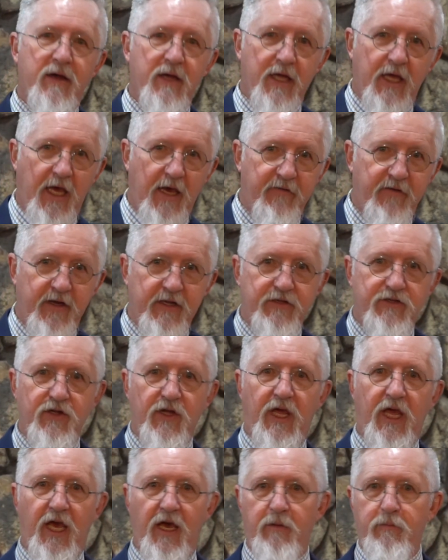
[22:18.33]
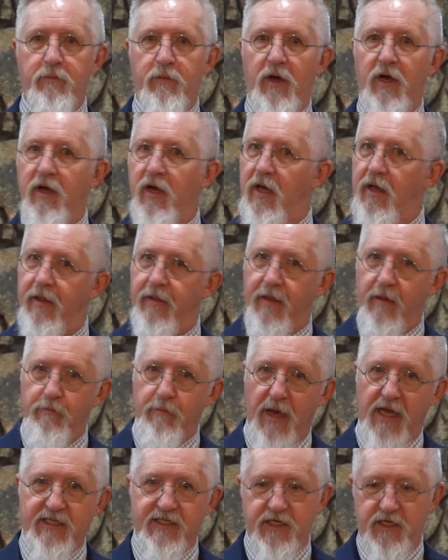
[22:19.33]
given to him the
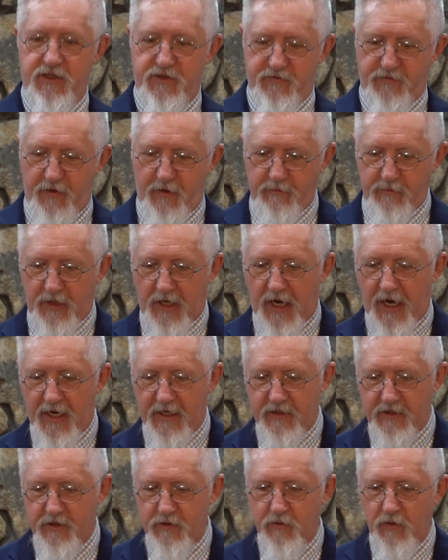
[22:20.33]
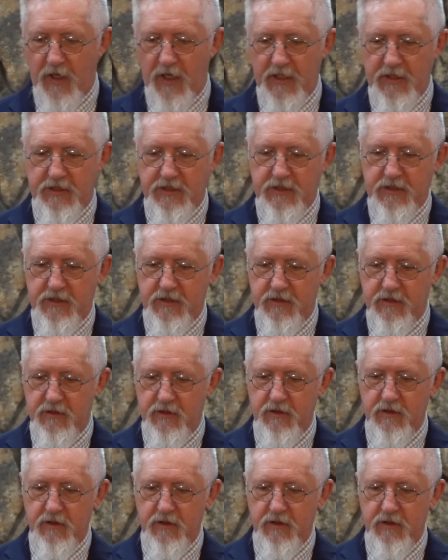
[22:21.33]
message from God to us.